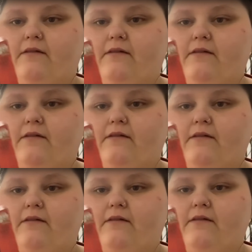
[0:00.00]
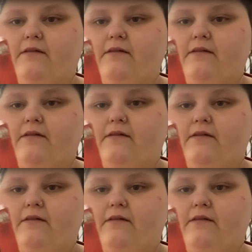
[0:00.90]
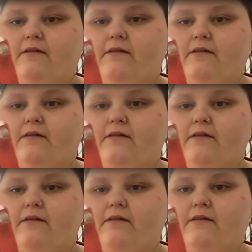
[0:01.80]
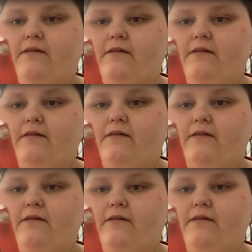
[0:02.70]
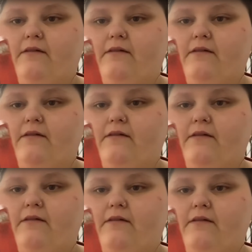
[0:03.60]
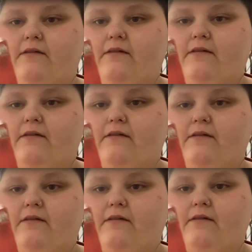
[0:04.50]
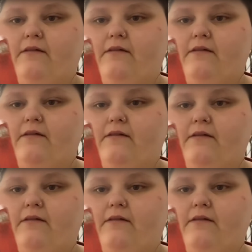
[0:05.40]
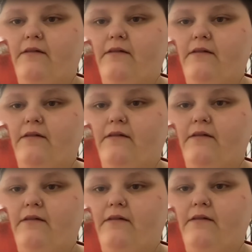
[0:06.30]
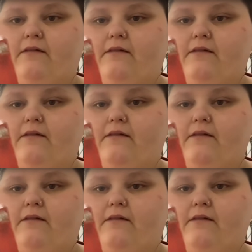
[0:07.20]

(silent)